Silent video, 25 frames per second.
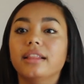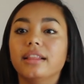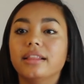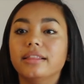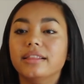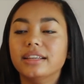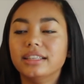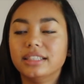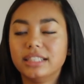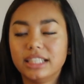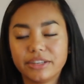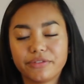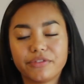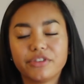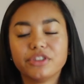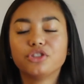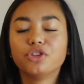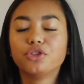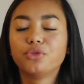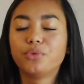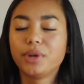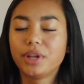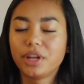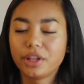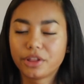The difference
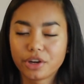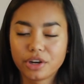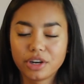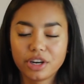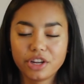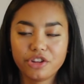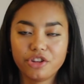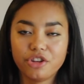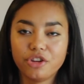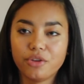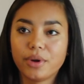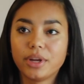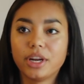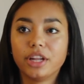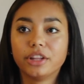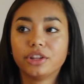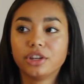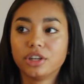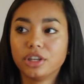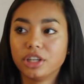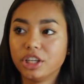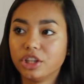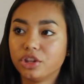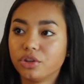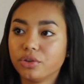between a 32 and a
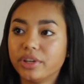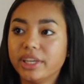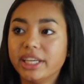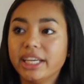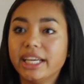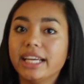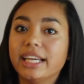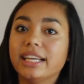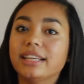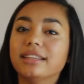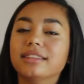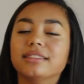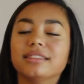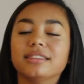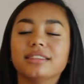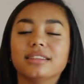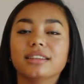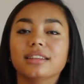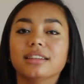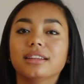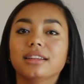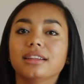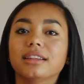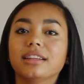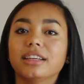33 is
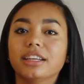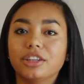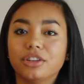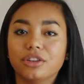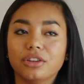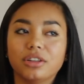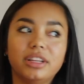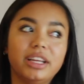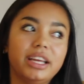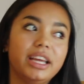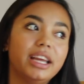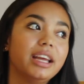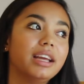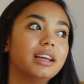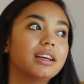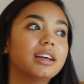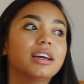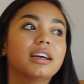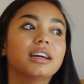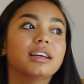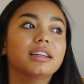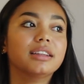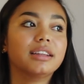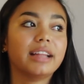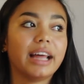literally,
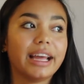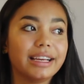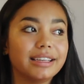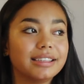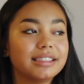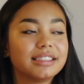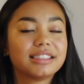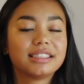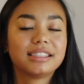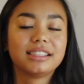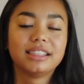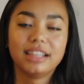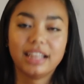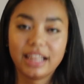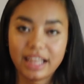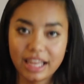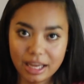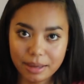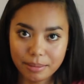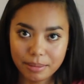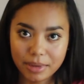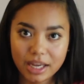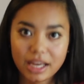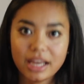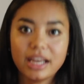like,
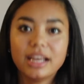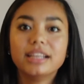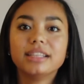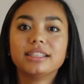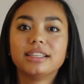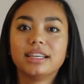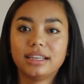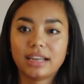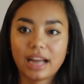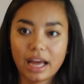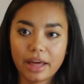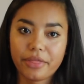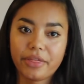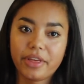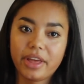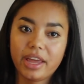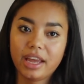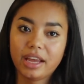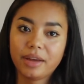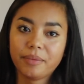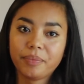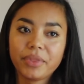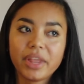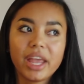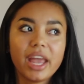slim to
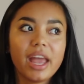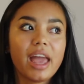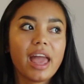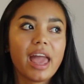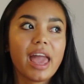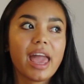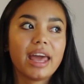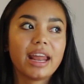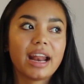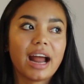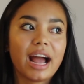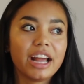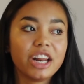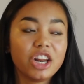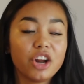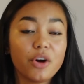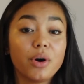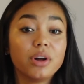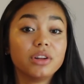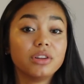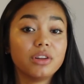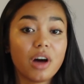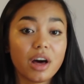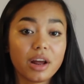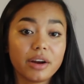nothing. And I know
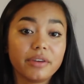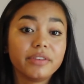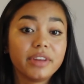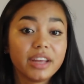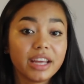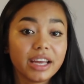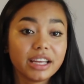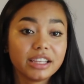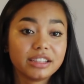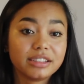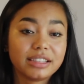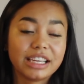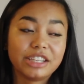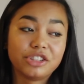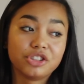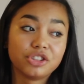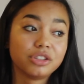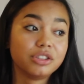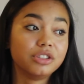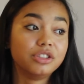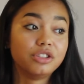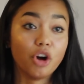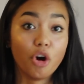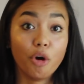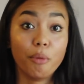a lot of kids, they
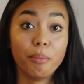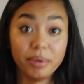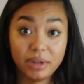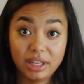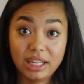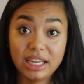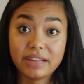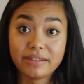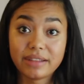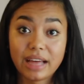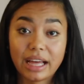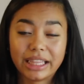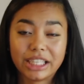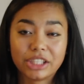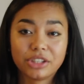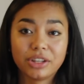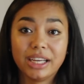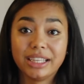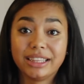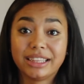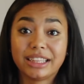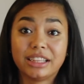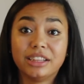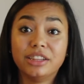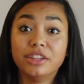just don't believe that. They're
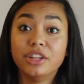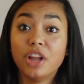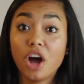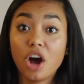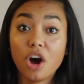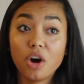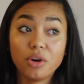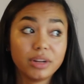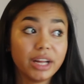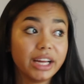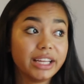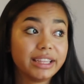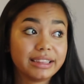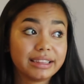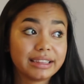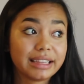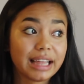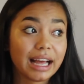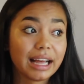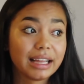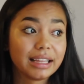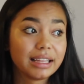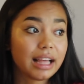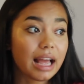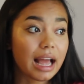like, no, like,
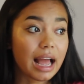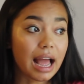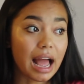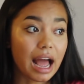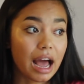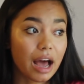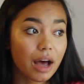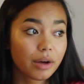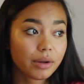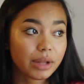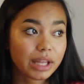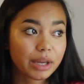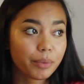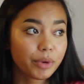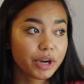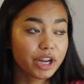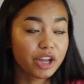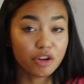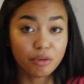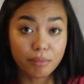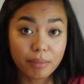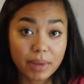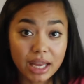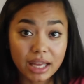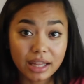that, how, like, what do
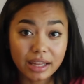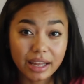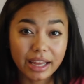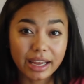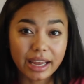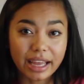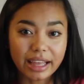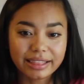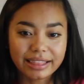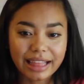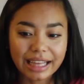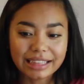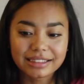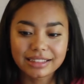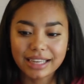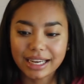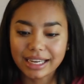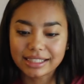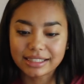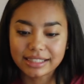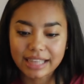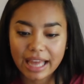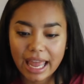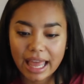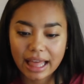you mean? Like, that's like
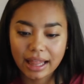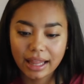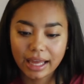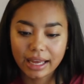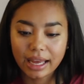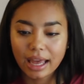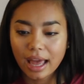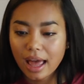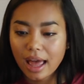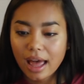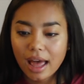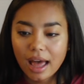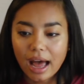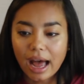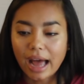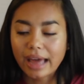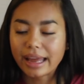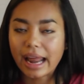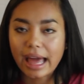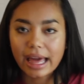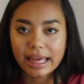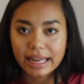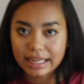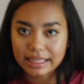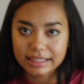saying, like, a
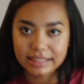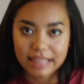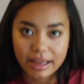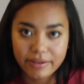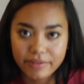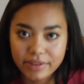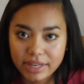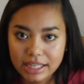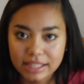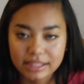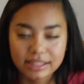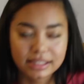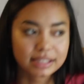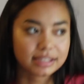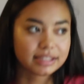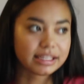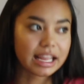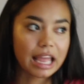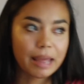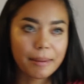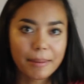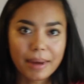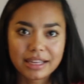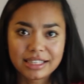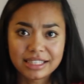97 is the
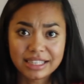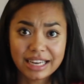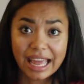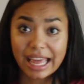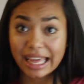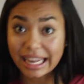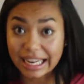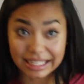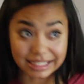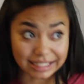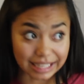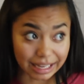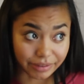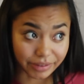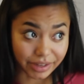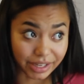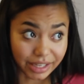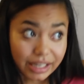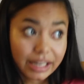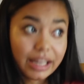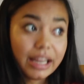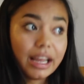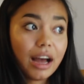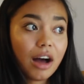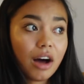same as an
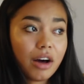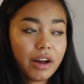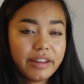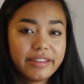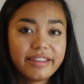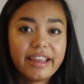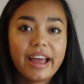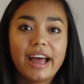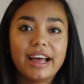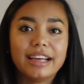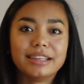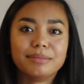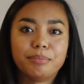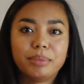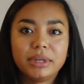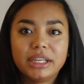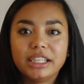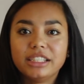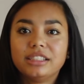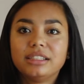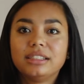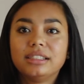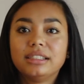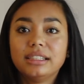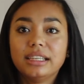87 on a test, but
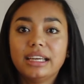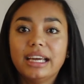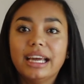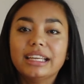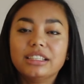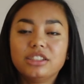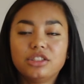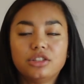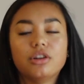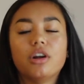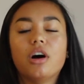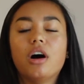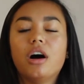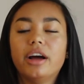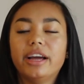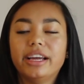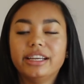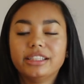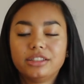it's not.